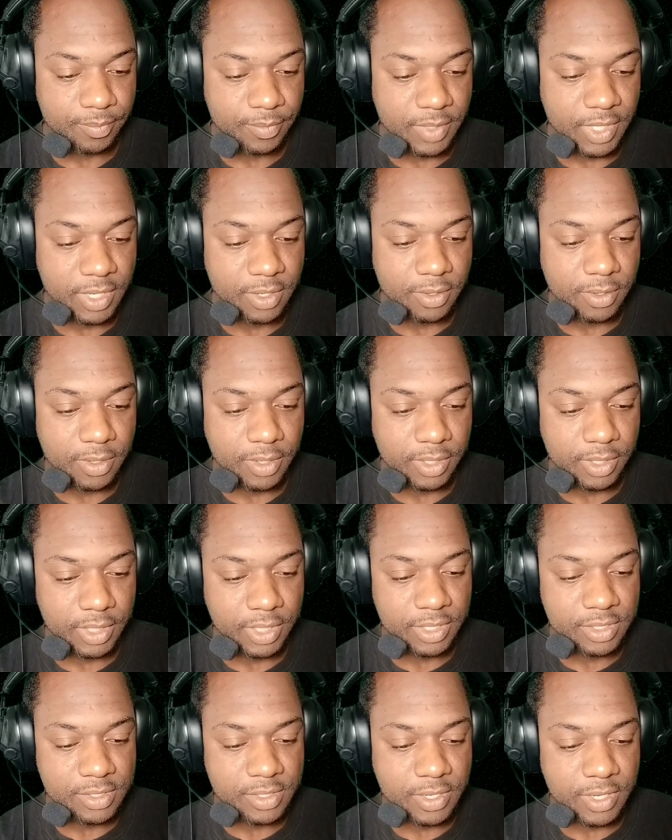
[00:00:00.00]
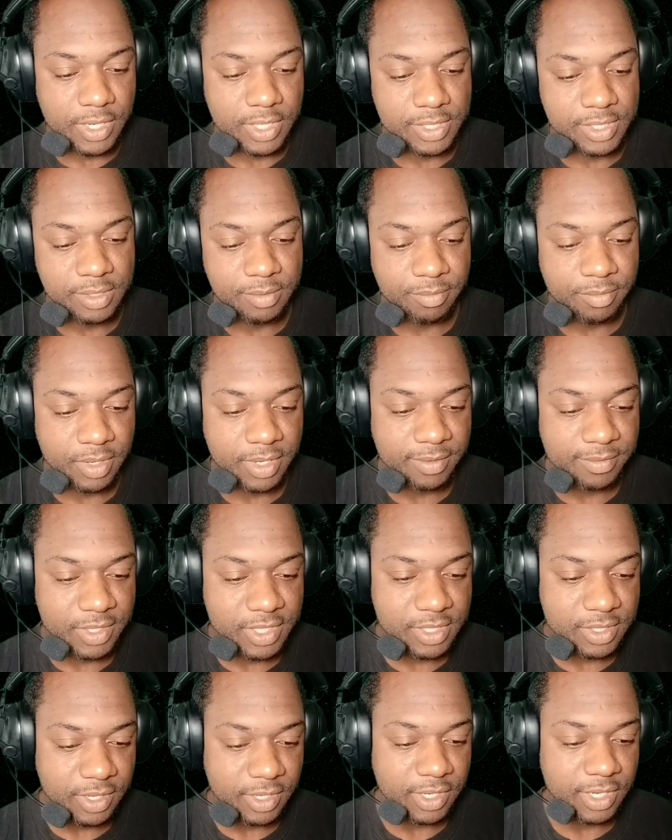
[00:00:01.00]
I think all these cars in front of
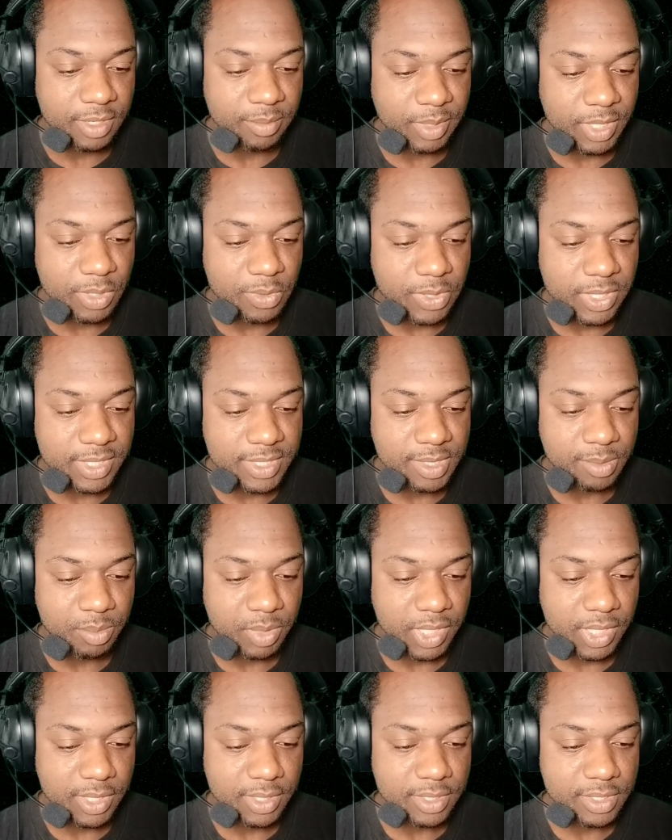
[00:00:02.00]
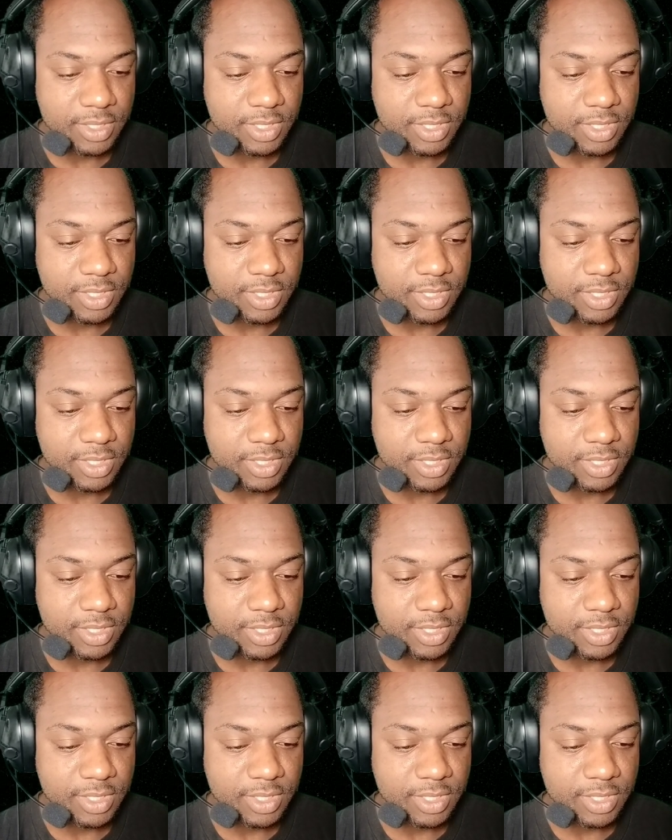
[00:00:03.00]
us are going to be going to pit.